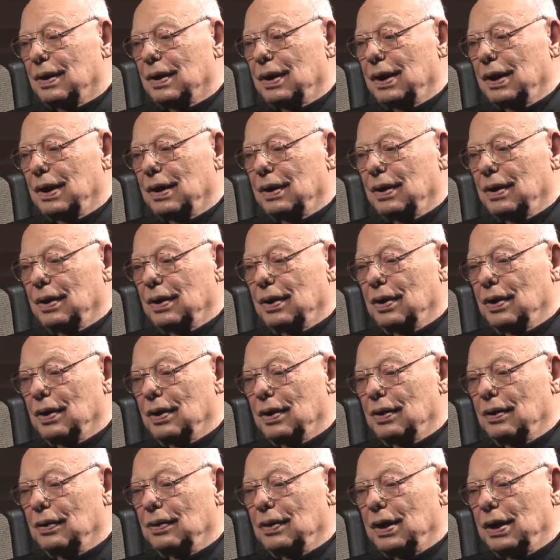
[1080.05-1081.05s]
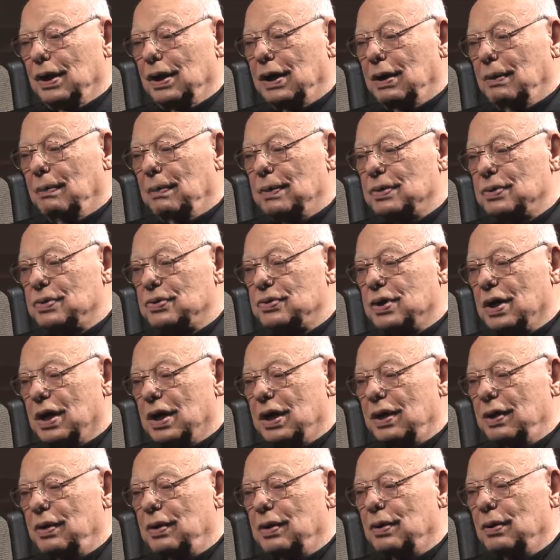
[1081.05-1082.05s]
And then I was
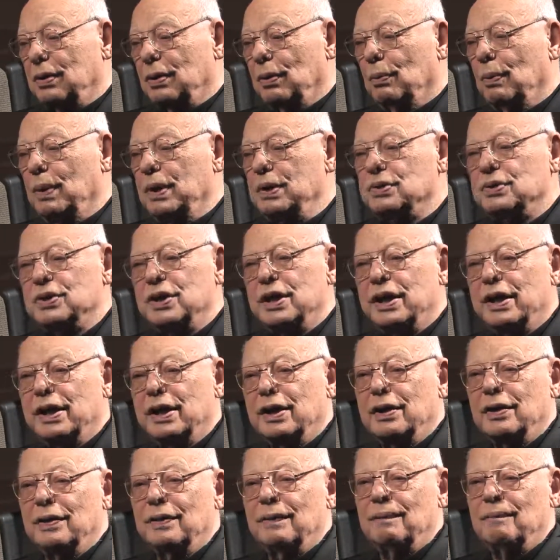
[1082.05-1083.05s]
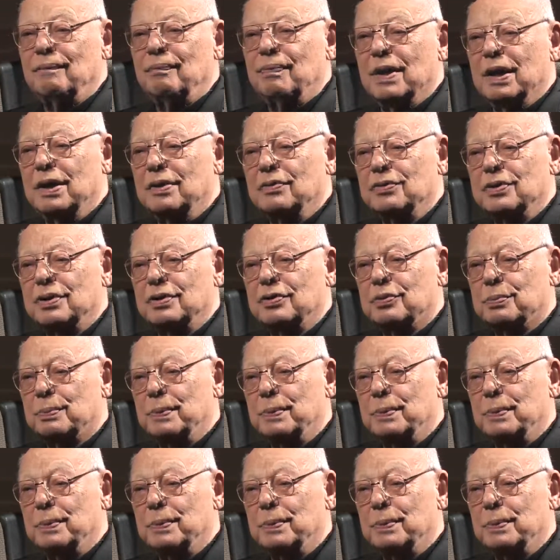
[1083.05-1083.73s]
assigned to Louisiana as a